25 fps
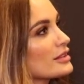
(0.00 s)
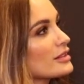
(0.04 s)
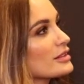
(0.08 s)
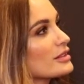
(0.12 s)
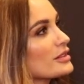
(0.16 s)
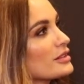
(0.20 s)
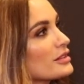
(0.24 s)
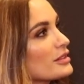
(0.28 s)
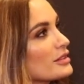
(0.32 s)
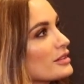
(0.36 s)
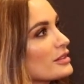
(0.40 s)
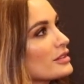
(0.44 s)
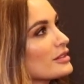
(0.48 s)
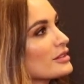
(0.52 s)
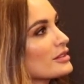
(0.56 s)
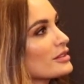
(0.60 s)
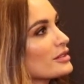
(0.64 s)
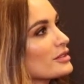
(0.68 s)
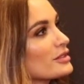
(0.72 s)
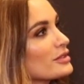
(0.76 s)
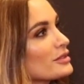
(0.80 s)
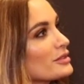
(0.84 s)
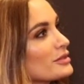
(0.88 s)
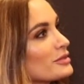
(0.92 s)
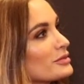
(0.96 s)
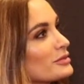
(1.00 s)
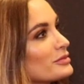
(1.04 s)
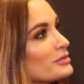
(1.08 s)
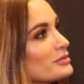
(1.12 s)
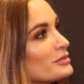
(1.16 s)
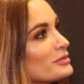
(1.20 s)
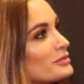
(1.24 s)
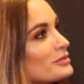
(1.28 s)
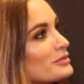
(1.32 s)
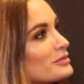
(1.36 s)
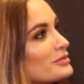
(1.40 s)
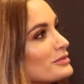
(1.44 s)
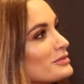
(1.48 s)

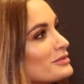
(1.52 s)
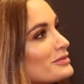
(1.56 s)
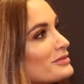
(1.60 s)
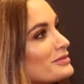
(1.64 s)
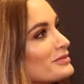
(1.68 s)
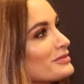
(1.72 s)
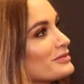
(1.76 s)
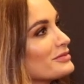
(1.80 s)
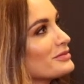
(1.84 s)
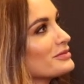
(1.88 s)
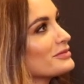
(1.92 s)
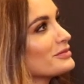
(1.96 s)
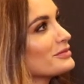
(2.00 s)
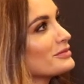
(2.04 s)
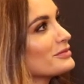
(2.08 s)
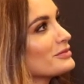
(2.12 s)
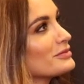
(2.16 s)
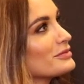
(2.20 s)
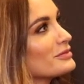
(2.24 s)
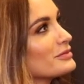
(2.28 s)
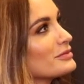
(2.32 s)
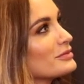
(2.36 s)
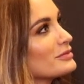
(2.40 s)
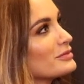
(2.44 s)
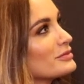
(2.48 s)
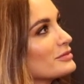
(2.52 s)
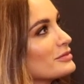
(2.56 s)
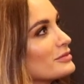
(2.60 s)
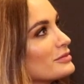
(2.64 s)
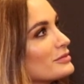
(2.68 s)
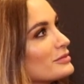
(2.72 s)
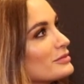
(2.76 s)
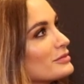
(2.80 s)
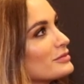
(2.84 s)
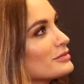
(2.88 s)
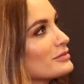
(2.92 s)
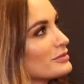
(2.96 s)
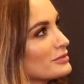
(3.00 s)

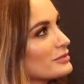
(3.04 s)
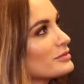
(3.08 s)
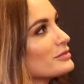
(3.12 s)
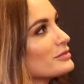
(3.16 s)
No words are spoken by the person on screen.